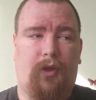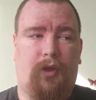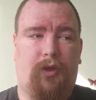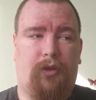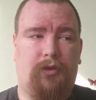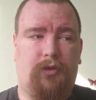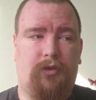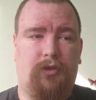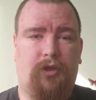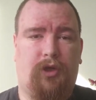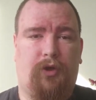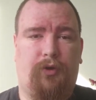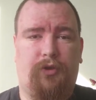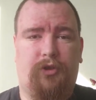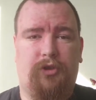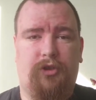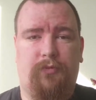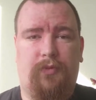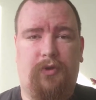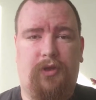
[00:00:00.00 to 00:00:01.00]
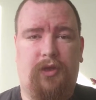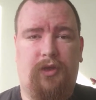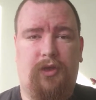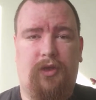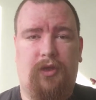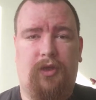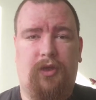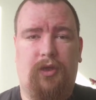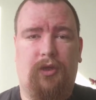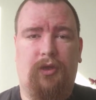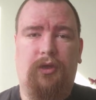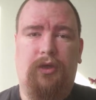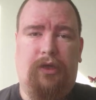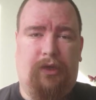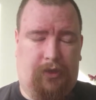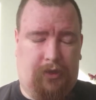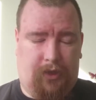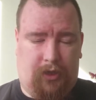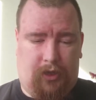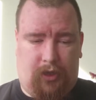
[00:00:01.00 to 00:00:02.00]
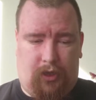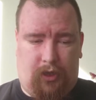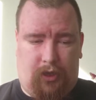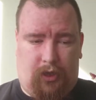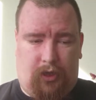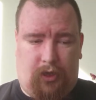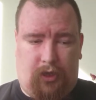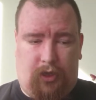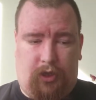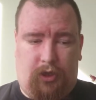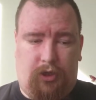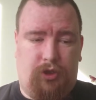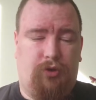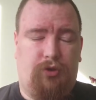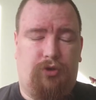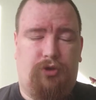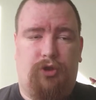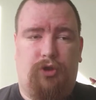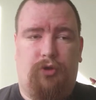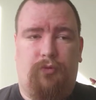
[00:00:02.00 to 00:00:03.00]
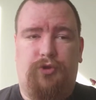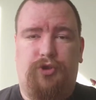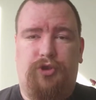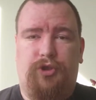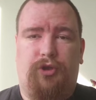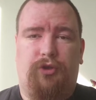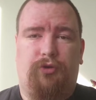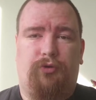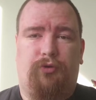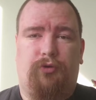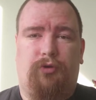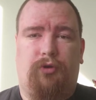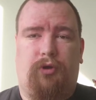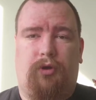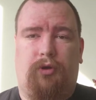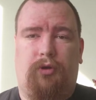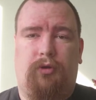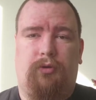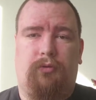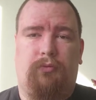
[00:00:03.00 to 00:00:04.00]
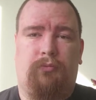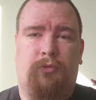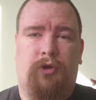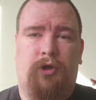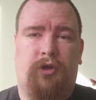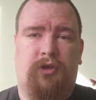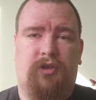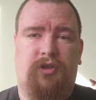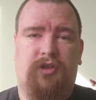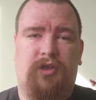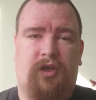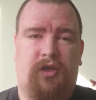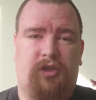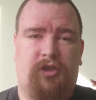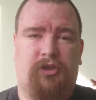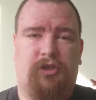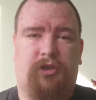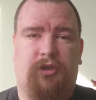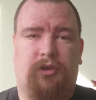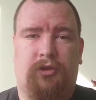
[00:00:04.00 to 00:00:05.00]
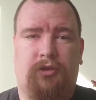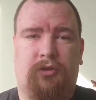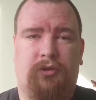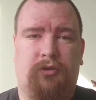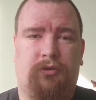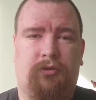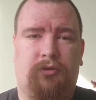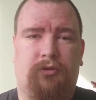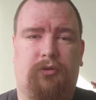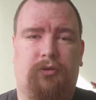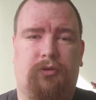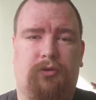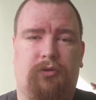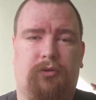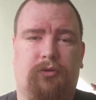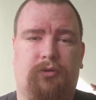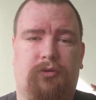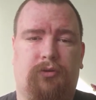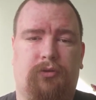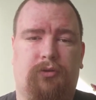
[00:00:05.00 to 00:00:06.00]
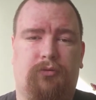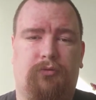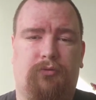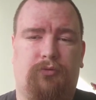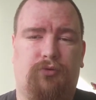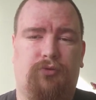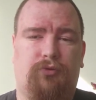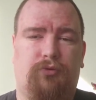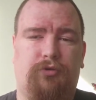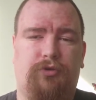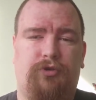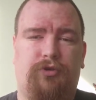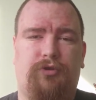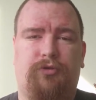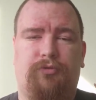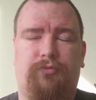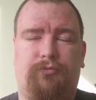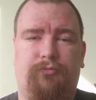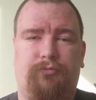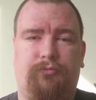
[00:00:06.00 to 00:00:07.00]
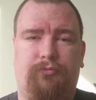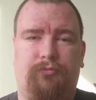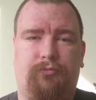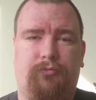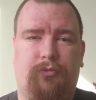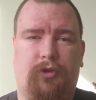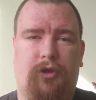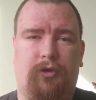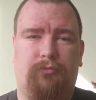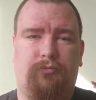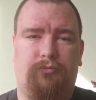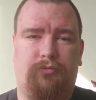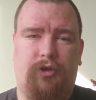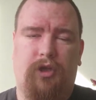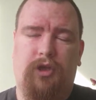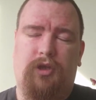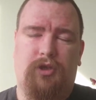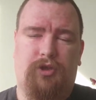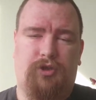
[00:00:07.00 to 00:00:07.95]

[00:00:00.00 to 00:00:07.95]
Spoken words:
is going to be the YouTube's new monetization rules. I'm pretty